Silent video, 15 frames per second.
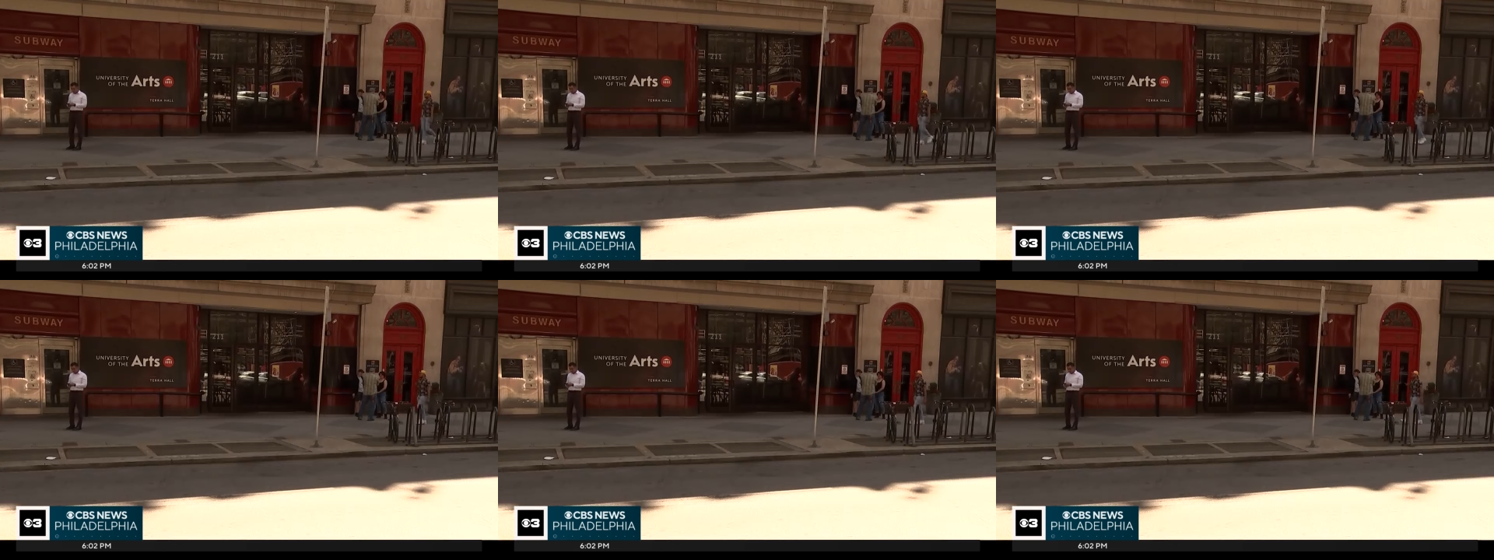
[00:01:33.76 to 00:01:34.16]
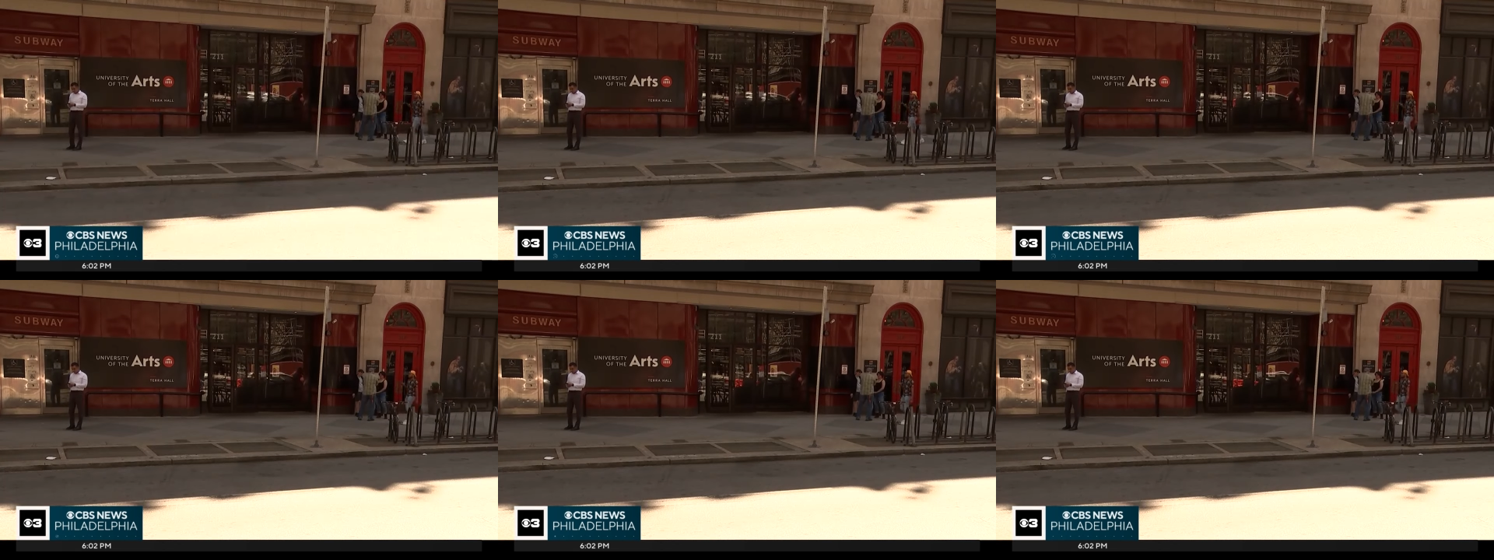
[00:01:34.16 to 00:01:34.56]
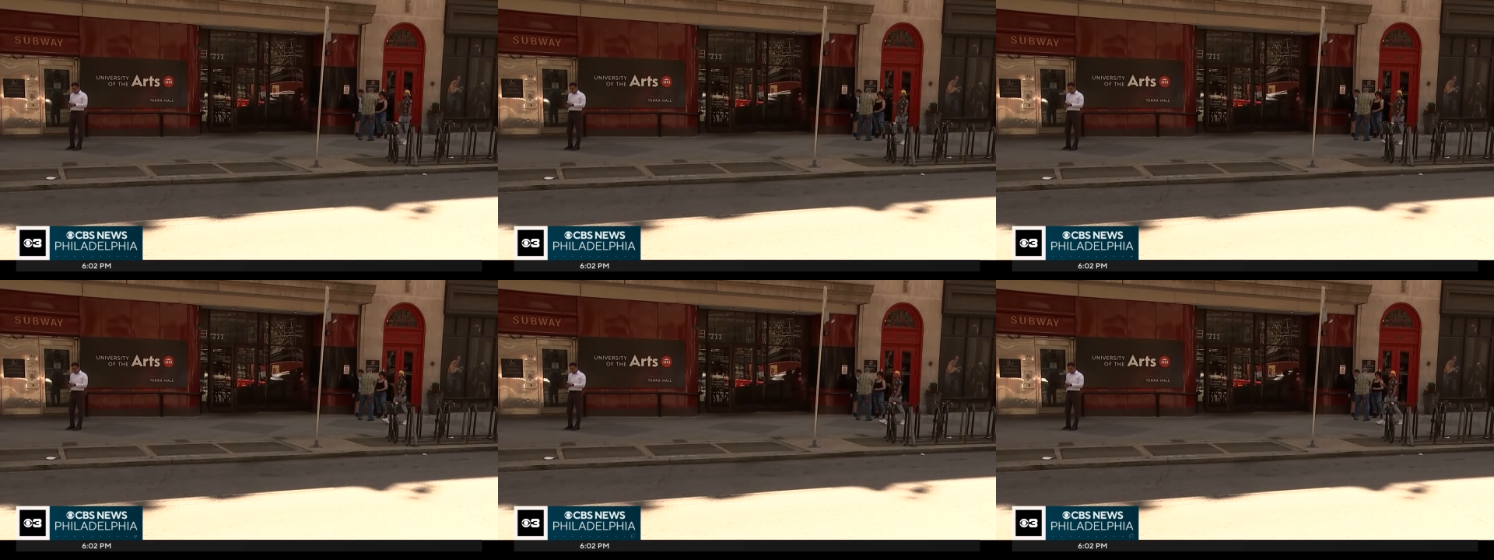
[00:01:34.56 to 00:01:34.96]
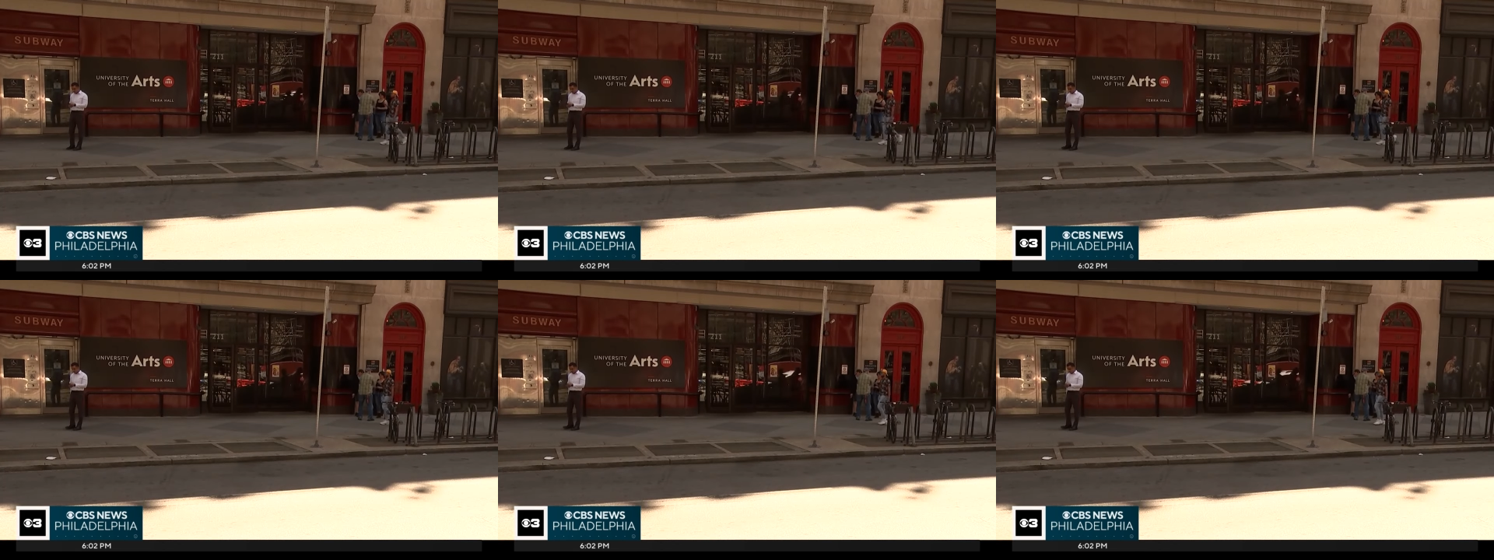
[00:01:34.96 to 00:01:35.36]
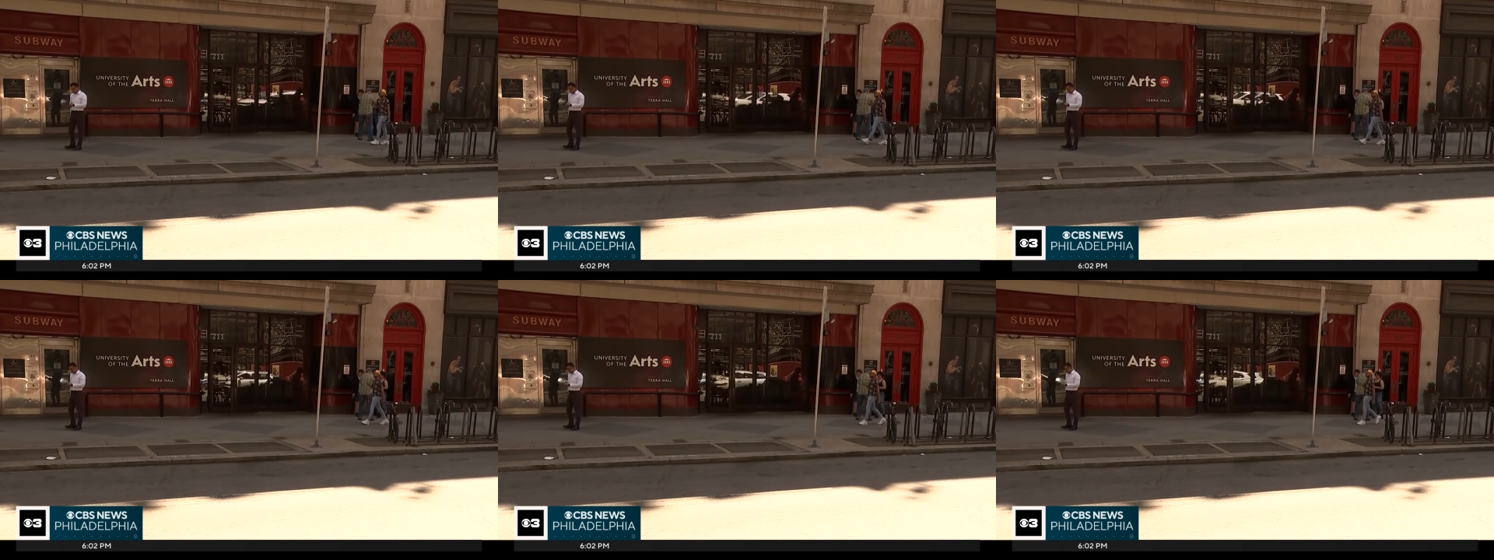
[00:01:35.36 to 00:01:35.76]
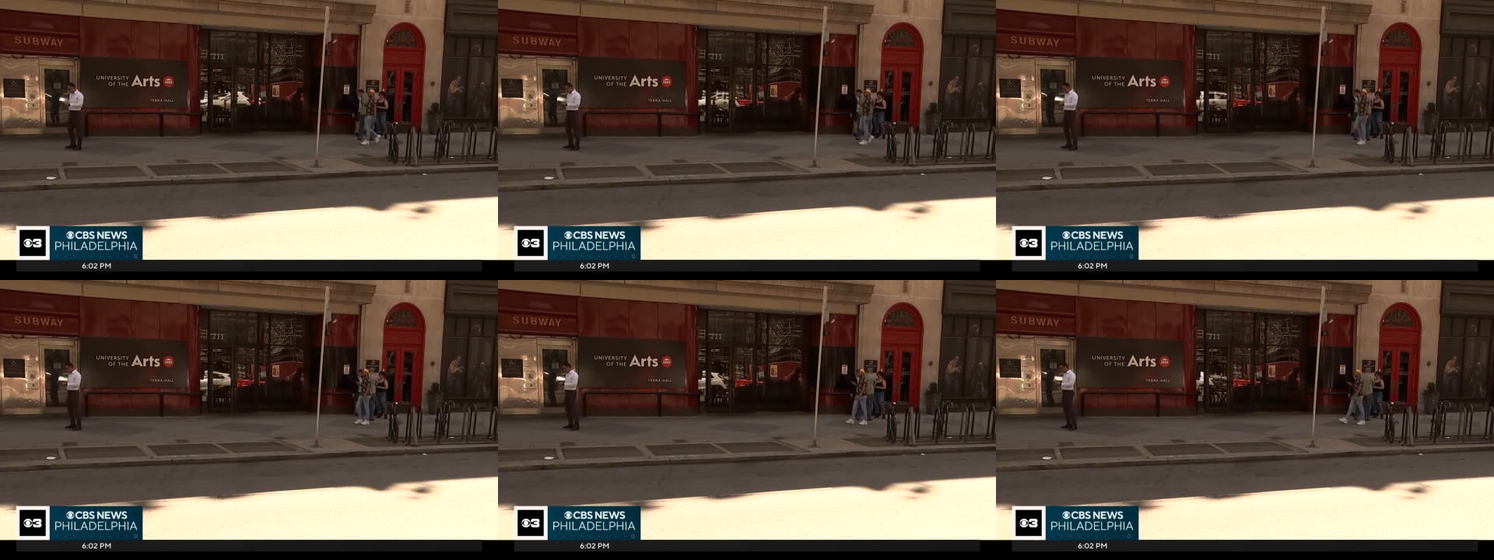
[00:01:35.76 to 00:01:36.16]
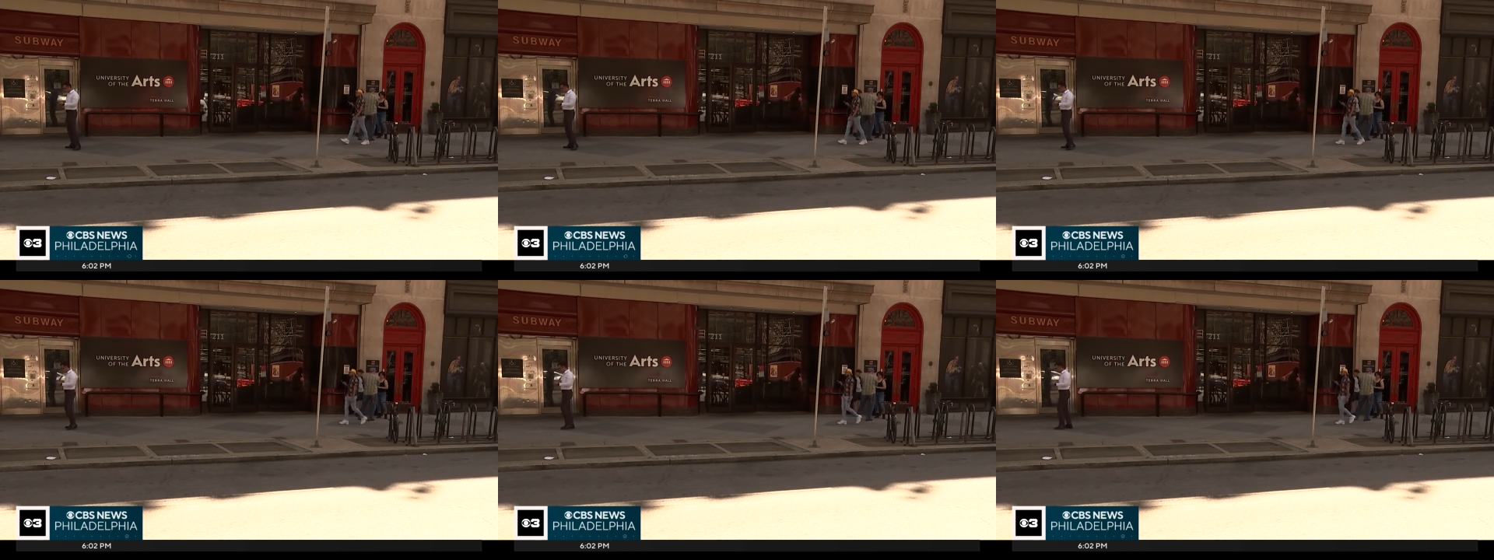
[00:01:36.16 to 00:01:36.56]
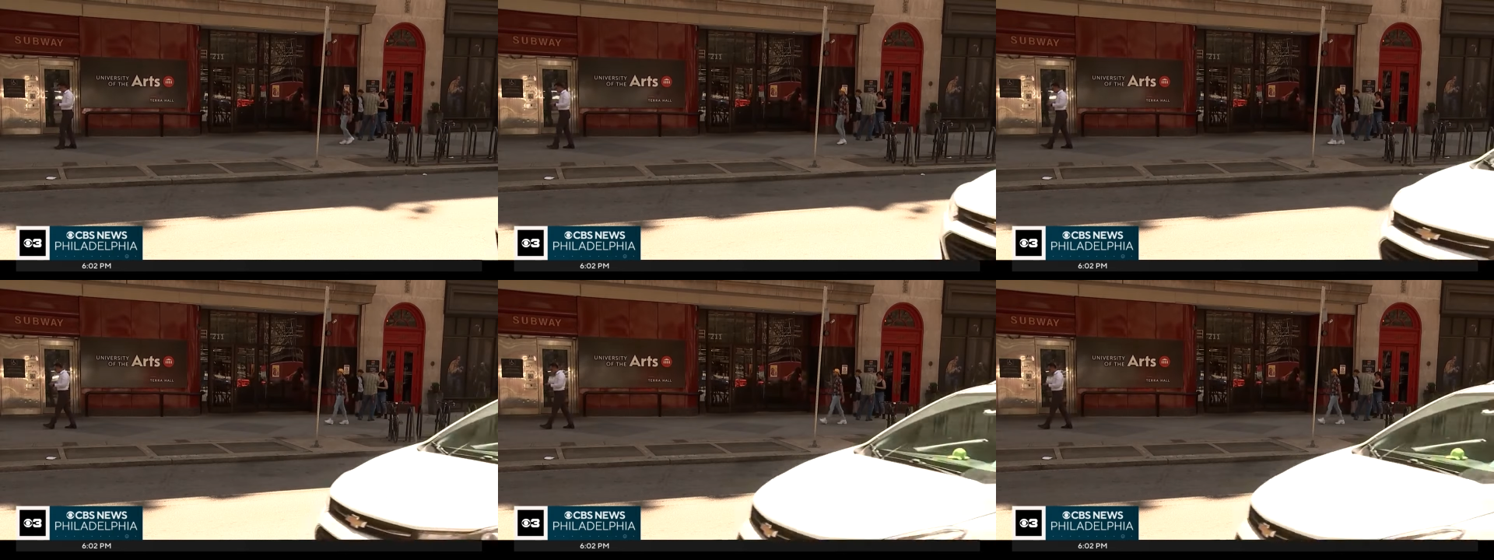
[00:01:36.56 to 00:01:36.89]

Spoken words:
(no speaker visible)